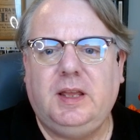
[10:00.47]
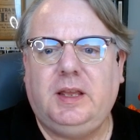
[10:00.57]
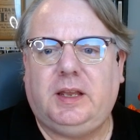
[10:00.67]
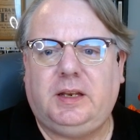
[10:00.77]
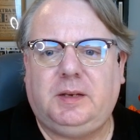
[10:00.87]

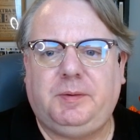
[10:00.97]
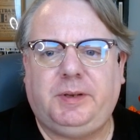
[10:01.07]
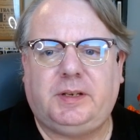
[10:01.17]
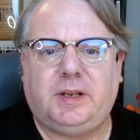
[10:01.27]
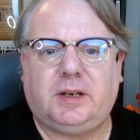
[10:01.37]
an enemy
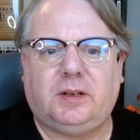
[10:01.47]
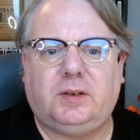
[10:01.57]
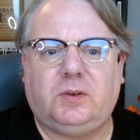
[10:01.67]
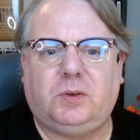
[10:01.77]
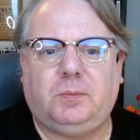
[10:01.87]
attack on
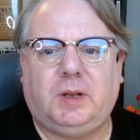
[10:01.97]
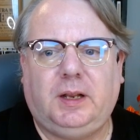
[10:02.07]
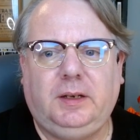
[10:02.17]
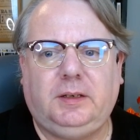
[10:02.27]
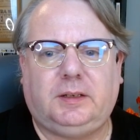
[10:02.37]
home
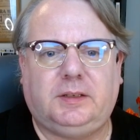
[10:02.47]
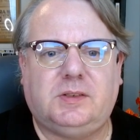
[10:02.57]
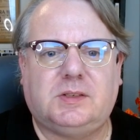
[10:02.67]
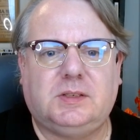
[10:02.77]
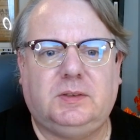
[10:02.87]

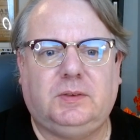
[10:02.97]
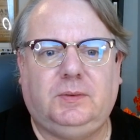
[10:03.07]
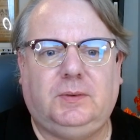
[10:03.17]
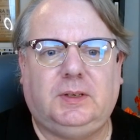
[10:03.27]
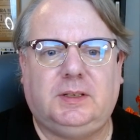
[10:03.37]
islands
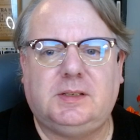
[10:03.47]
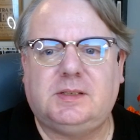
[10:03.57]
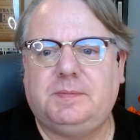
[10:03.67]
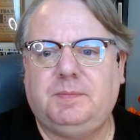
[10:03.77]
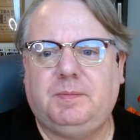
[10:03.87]

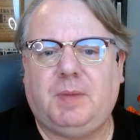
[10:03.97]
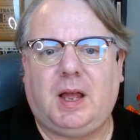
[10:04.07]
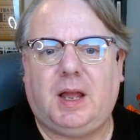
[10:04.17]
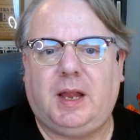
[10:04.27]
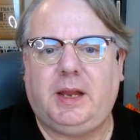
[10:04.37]
was
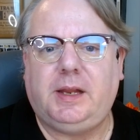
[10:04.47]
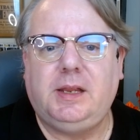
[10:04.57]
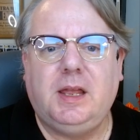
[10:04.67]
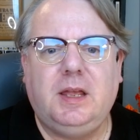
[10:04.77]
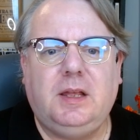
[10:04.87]

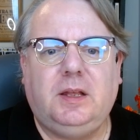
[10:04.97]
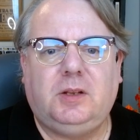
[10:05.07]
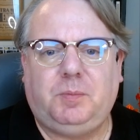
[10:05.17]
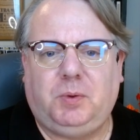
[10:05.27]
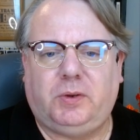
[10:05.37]
by
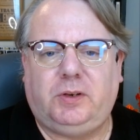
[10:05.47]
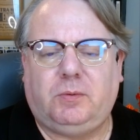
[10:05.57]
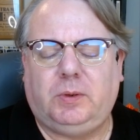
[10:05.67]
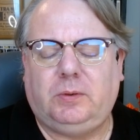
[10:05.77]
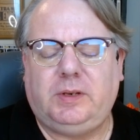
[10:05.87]
deploying the
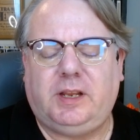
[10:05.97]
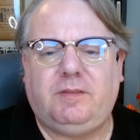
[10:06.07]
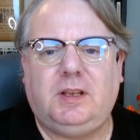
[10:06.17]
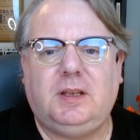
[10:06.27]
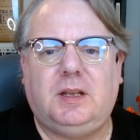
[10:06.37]
Royal
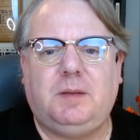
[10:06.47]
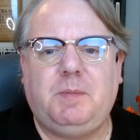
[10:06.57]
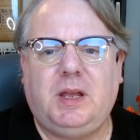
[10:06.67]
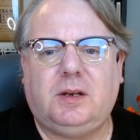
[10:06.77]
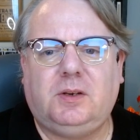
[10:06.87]
Navy in a
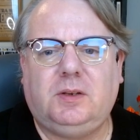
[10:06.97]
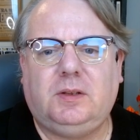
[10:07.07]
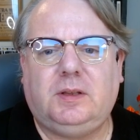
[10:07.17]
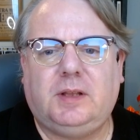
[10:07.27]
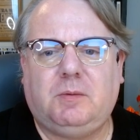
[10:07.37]
manner
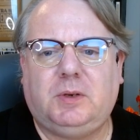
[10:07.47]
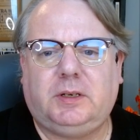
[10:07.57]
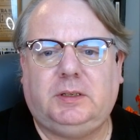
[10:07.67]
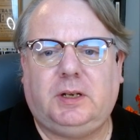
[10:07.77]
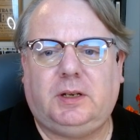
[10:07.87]
that
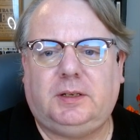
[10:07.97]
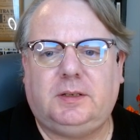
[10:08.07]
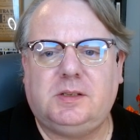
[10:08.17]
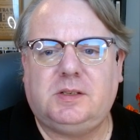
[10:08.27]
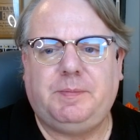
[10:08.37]
would
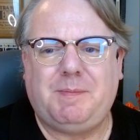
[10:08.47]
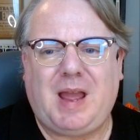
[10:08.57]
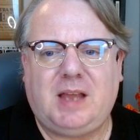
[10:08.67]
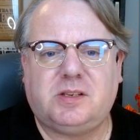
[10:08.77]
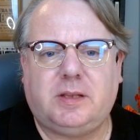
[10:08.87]
cause
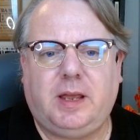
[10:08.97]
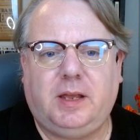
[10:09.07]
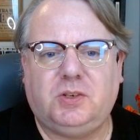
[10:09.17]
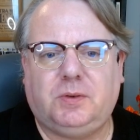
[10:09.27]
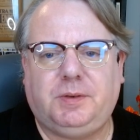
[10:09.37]
mass
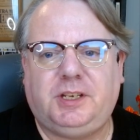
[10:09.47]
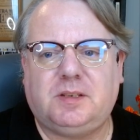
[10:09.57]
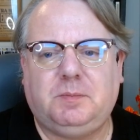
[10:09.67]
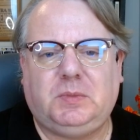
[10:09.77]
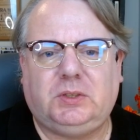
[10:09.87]
casualties
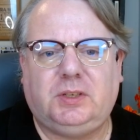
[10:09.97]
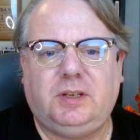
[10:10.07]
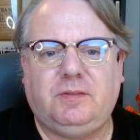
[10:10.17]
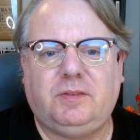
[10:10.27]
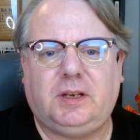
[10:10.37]
among the
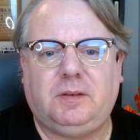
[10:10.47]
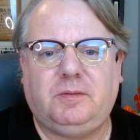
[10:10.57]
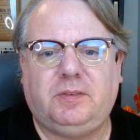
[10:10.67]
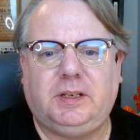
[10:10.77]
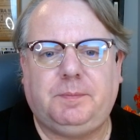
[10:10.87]
invading
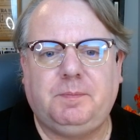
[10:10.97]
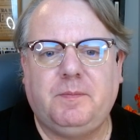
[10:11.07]
fleet.